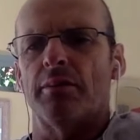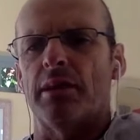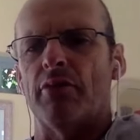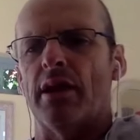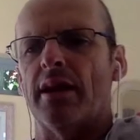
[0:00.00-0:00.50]

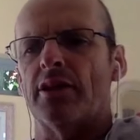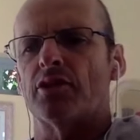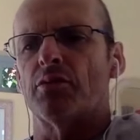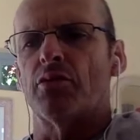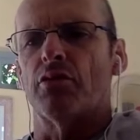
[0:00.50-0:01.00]
been ready
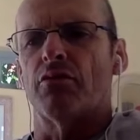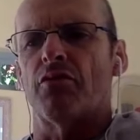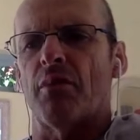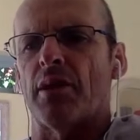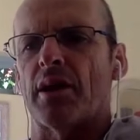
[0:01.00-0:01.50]
to move
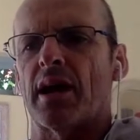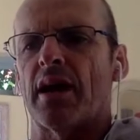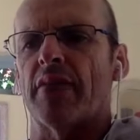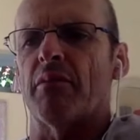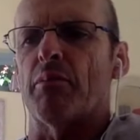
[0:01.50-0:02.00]
from a
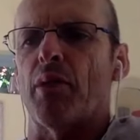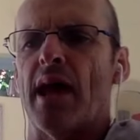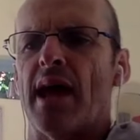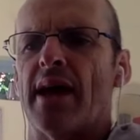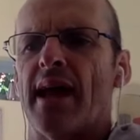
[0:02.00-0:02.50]
kind of a
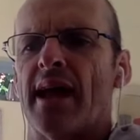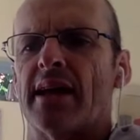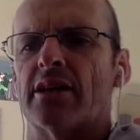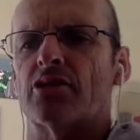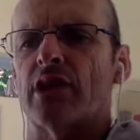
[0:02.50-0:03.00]
plan
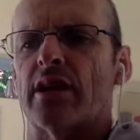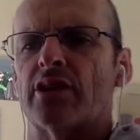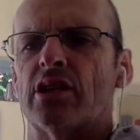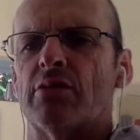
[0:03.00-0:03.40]
A strategy,